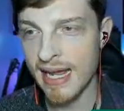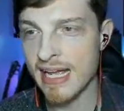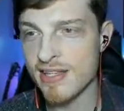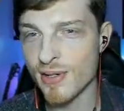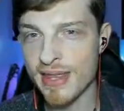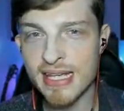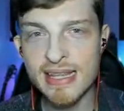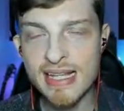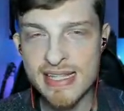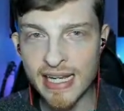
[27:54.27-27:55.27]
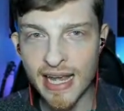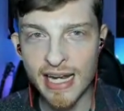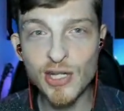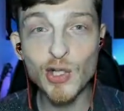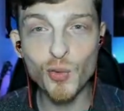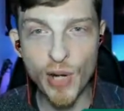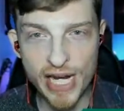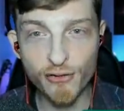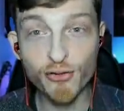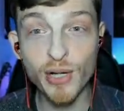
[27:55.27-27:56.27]
And so I think that's a good
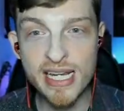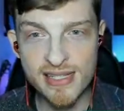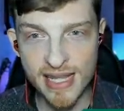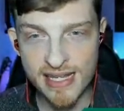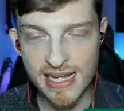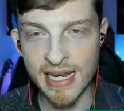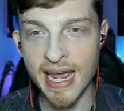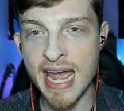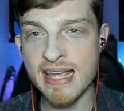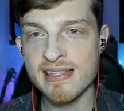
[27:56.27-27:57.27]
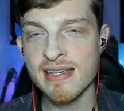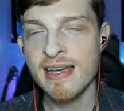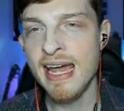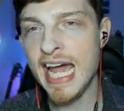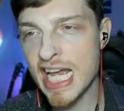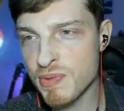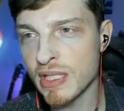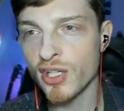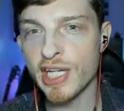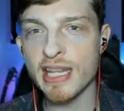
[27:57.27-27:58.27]
way to phrase this. And as we
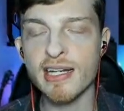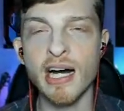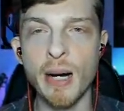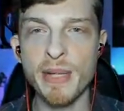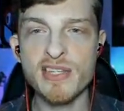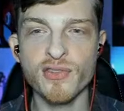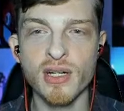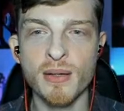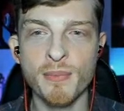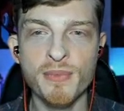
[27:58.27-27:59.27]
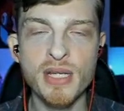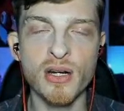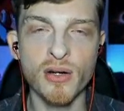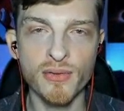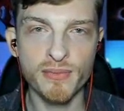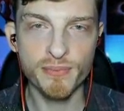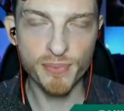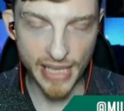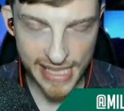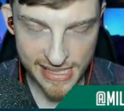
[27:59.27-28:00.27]
look at the comments from,
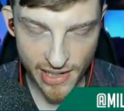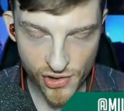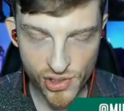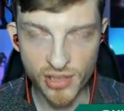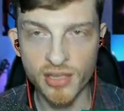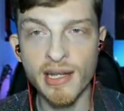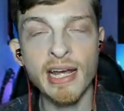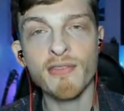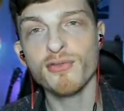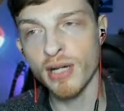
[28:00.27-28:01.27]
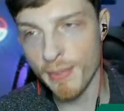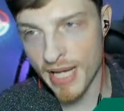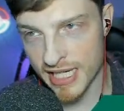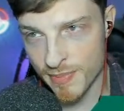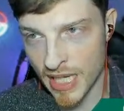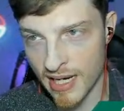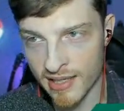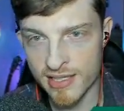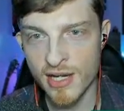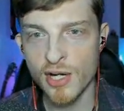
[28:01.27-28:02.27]
PlayStation and from
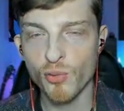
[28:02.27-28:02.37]
Xbox.